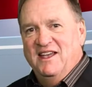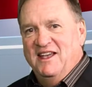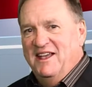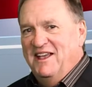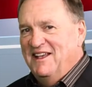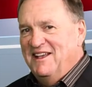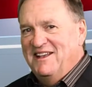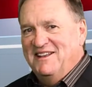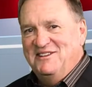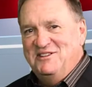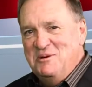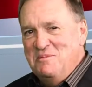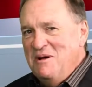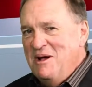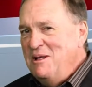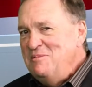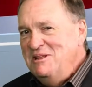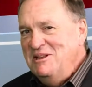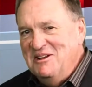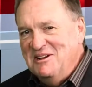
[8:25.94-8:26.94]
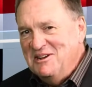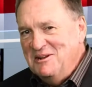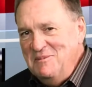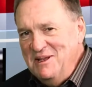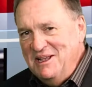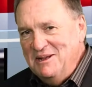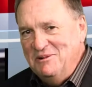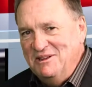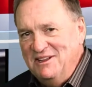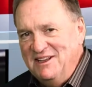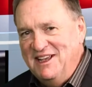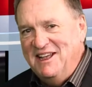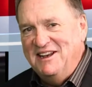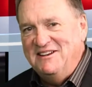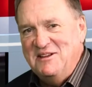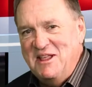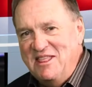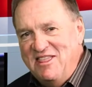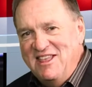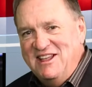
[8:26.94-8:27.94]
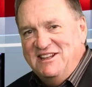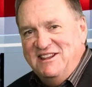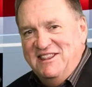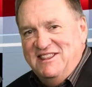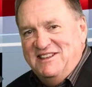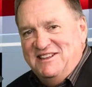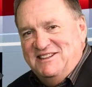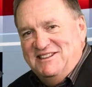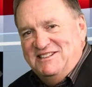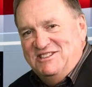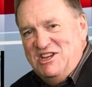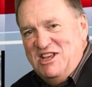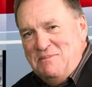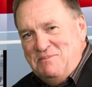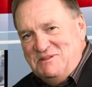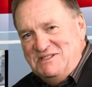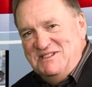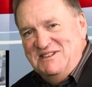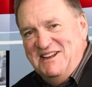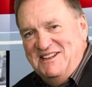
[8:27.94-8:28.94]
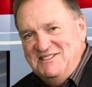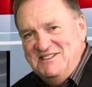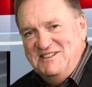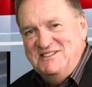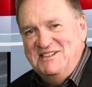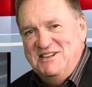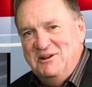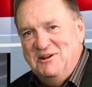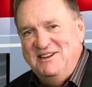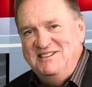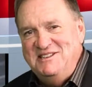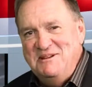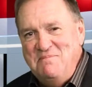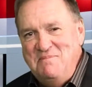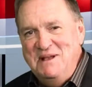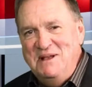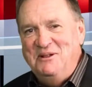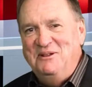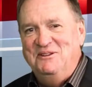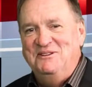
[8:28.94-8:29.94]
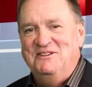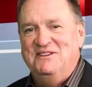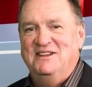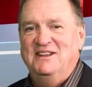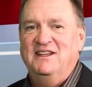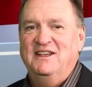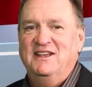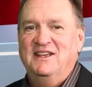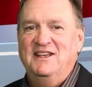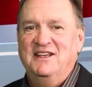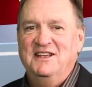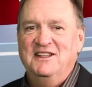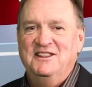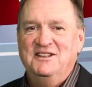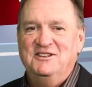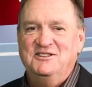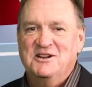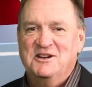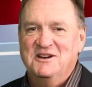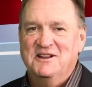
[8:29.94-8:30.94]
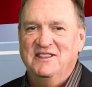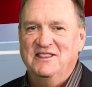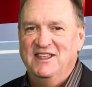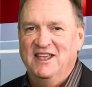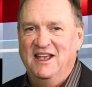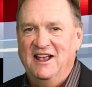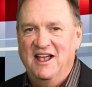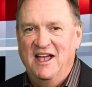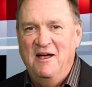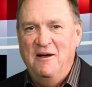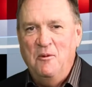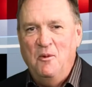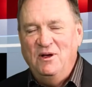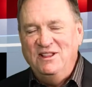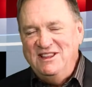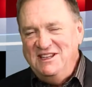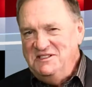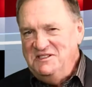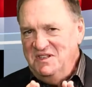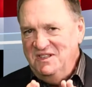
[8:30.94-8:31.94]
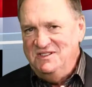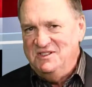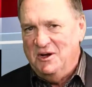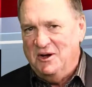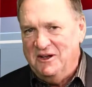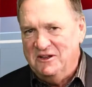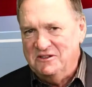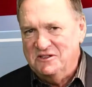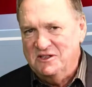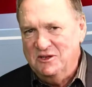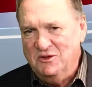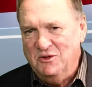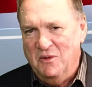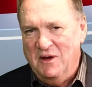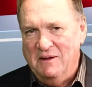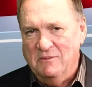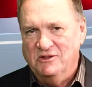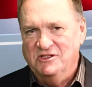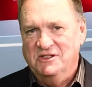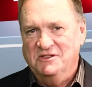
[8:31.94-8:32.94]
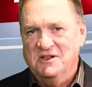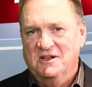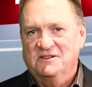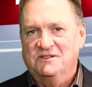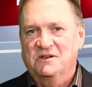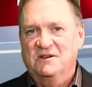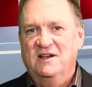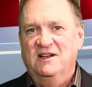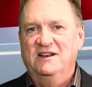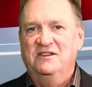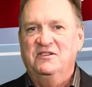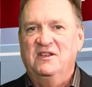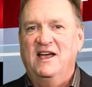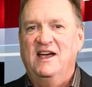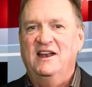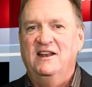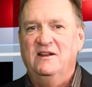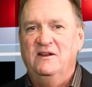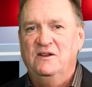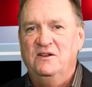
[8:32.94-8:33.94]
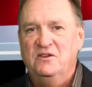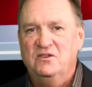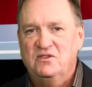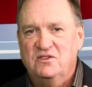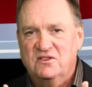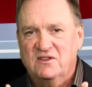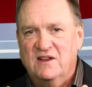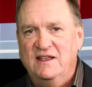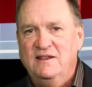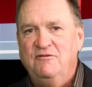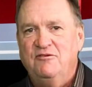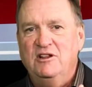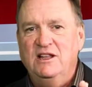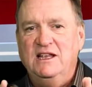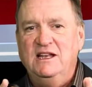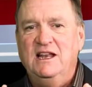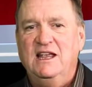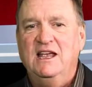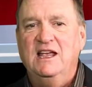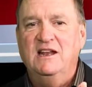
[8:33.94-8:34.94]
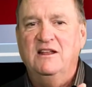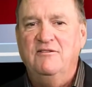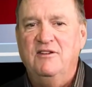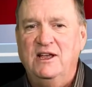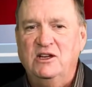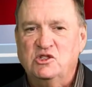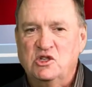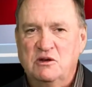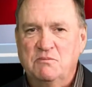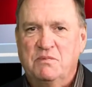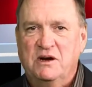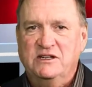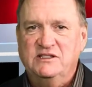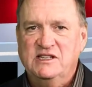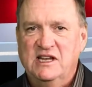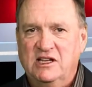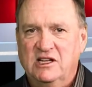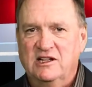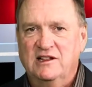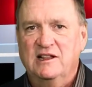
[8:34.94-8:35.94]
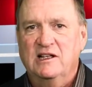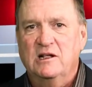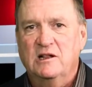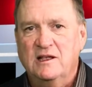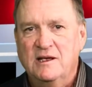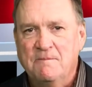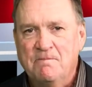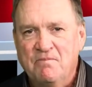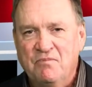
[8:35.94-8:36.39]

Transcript: Because they're probably not going to be able to get the chips necessary to build the darn thing. What this is also doing, which is also kind of sad, it is stifling innovation, particularly